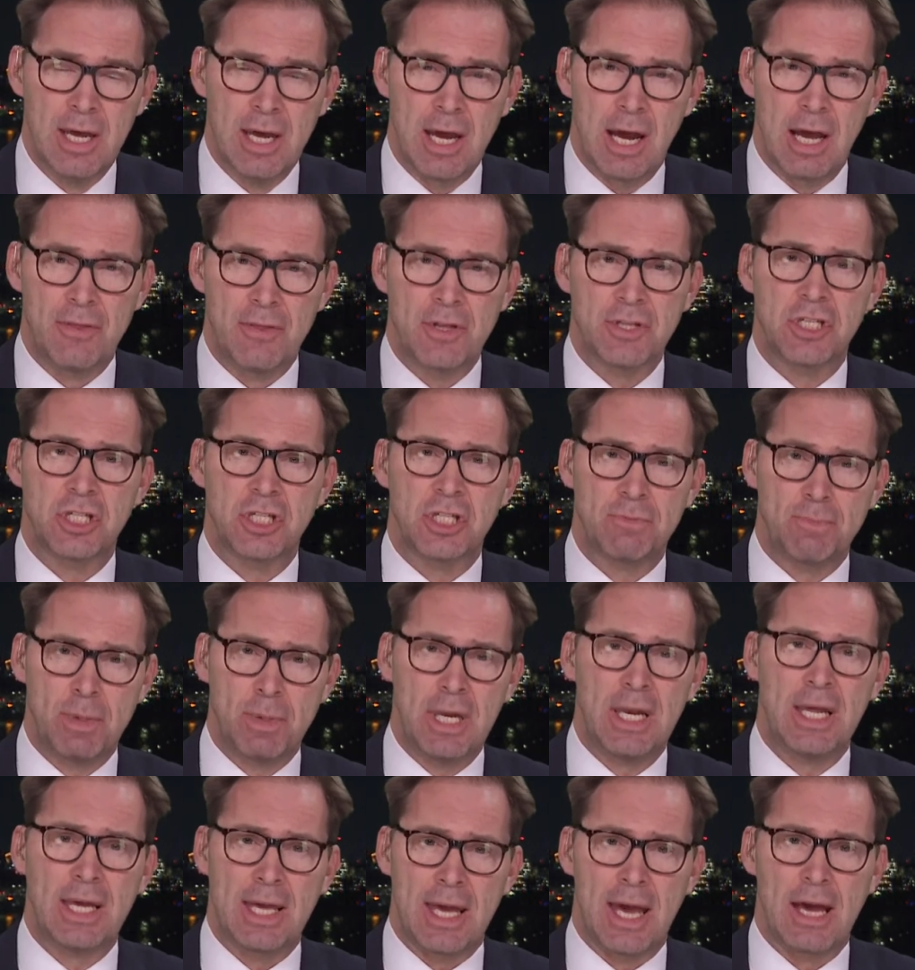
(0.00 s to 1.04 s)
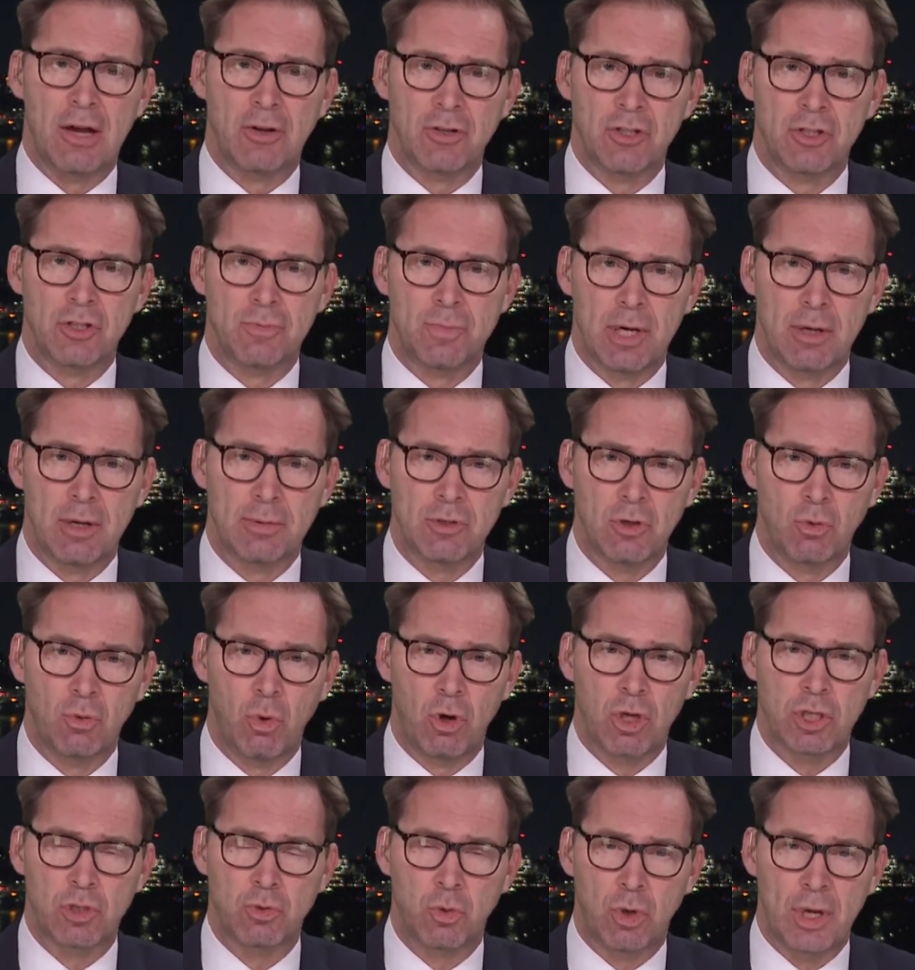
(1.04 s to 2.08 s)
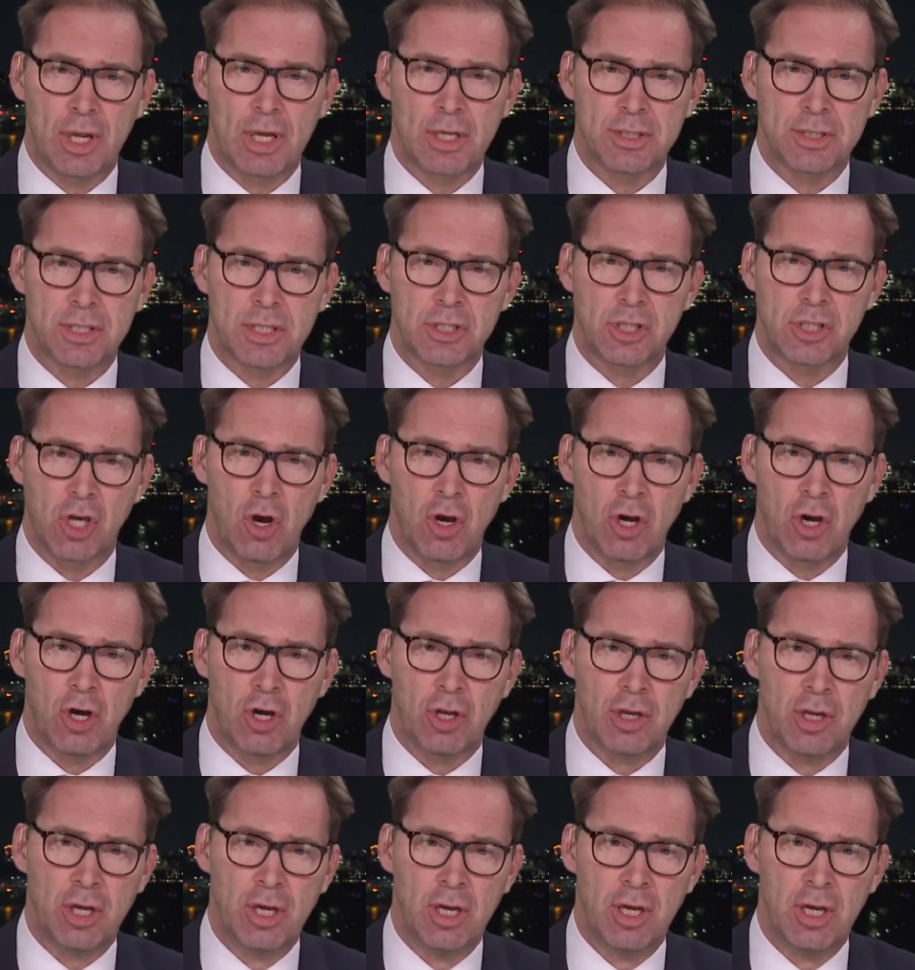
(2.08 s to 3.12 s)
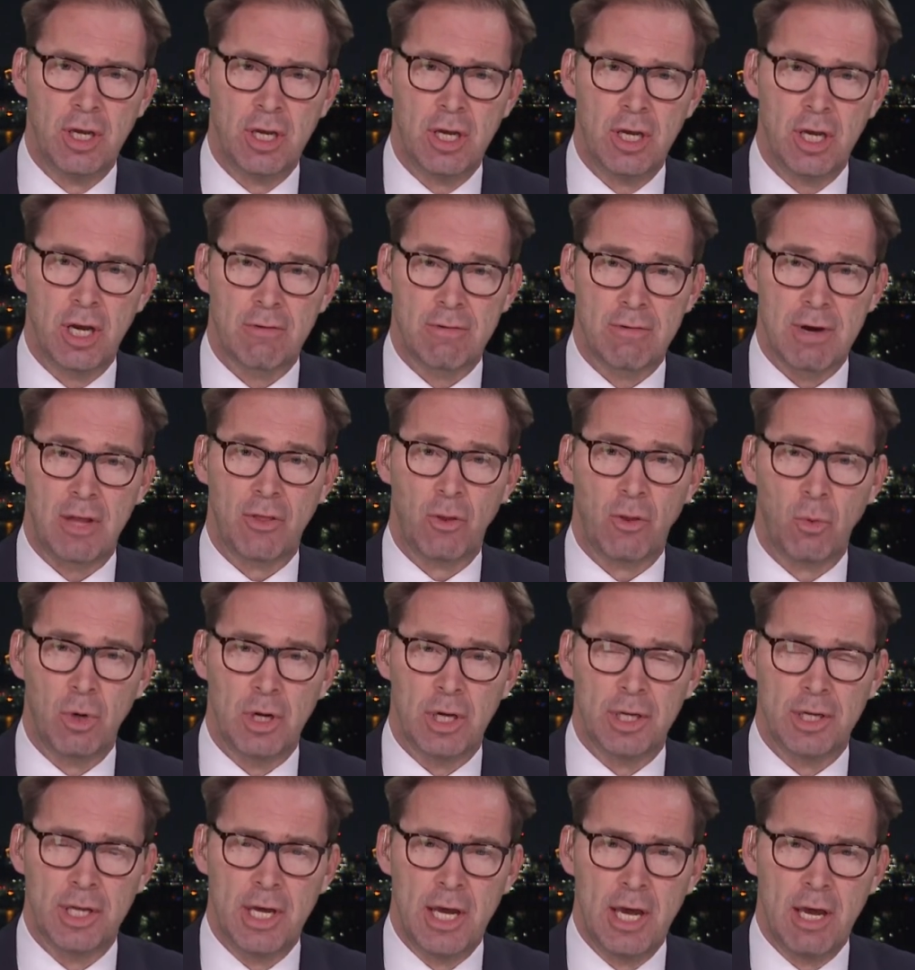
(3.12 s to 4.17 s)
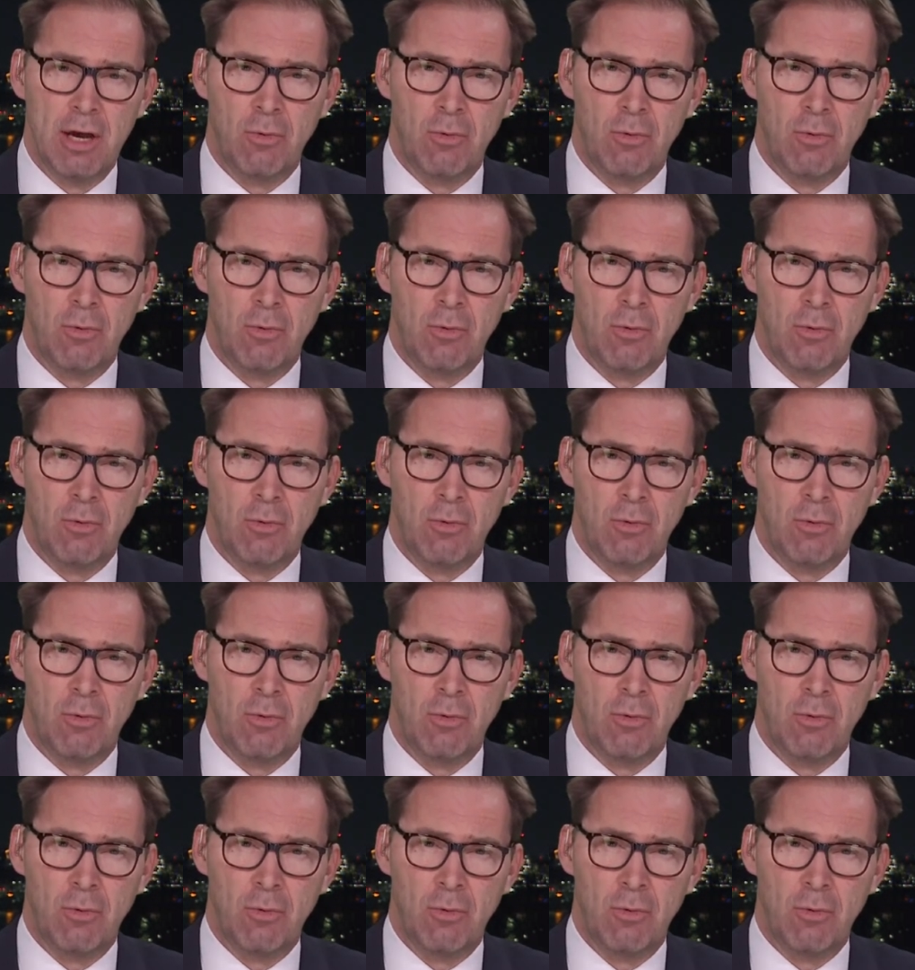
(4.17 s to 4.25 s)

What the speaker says: And this is spilling out to be able to watch what else is going on around the world.